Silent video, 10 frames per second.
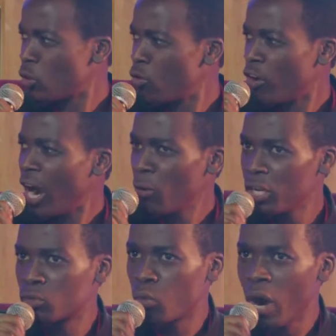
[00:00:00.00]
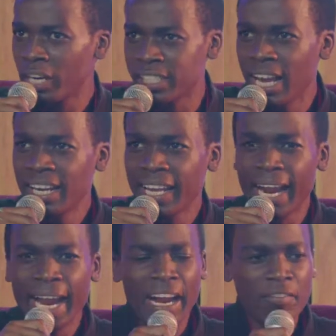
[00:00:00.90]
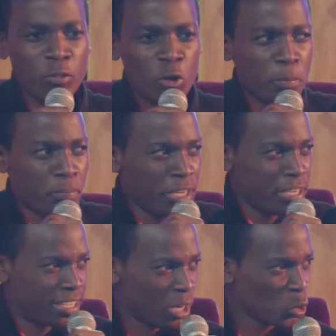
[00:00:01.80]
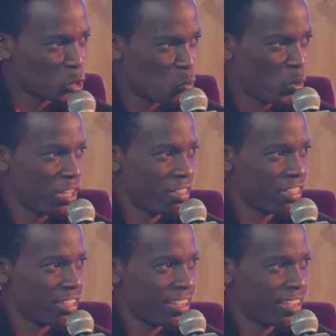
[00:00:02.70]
of how it works, like I have not been dealt with,